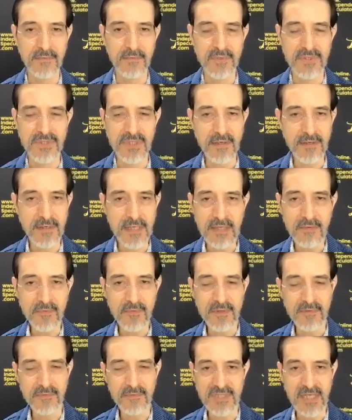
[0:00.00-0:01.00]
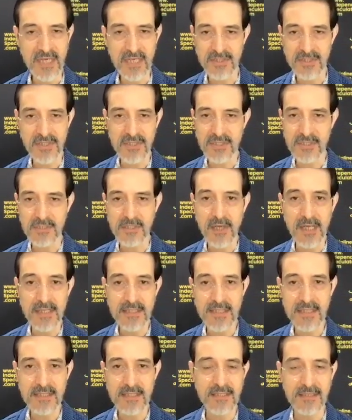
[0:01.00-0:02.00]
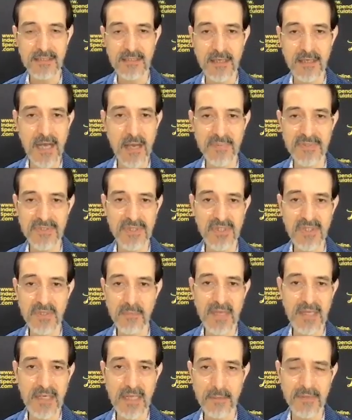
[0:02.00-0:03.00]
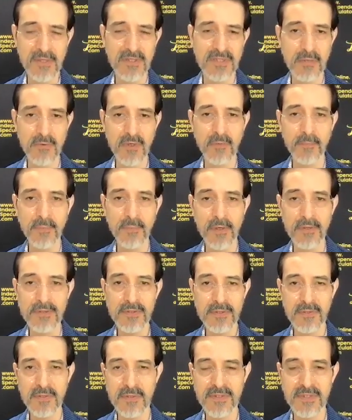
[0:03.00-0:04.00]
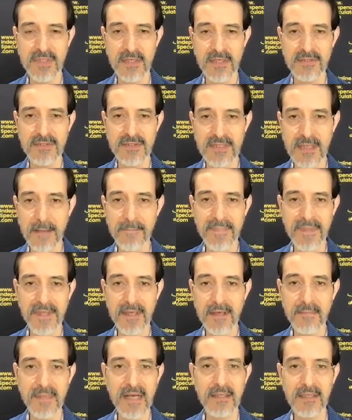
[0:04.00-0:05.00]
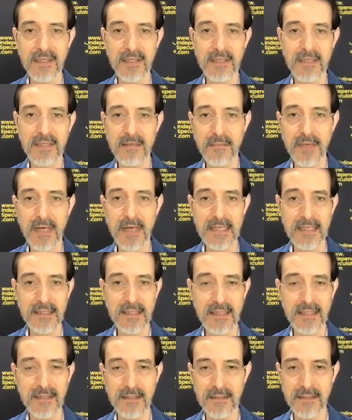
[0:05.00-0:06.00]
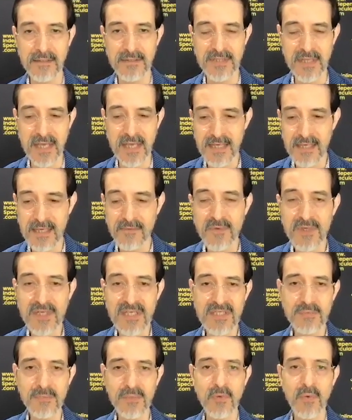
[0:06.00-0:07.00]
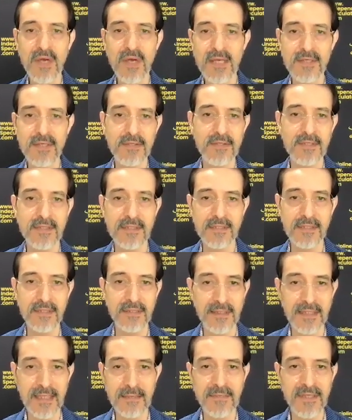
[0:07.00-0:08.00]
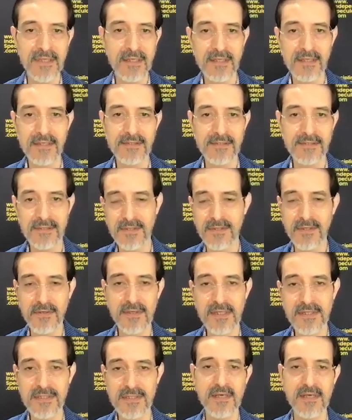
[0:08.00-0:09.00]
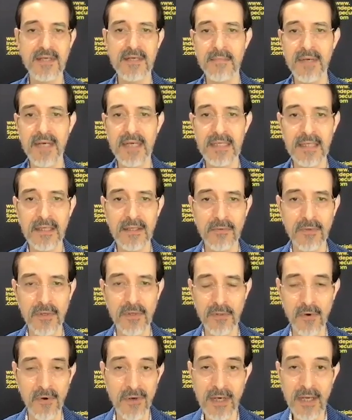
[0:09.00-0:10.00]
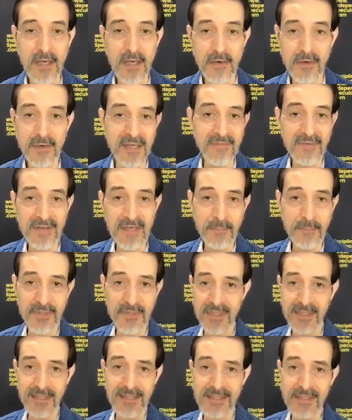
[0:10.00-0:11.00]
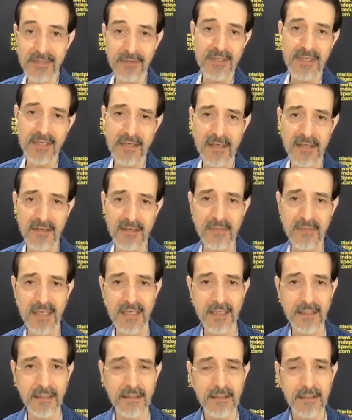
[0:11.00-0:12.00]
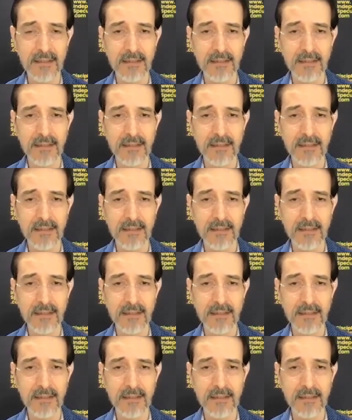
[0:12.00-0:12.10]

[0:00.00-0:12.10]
Was that just nonsense that the opposition made up because they were opposed, or is there something about lithium mining that there's any reasonable way you could claim that it is the dirtiest kind of mining in the world, or even a particularly dirty kind of mining?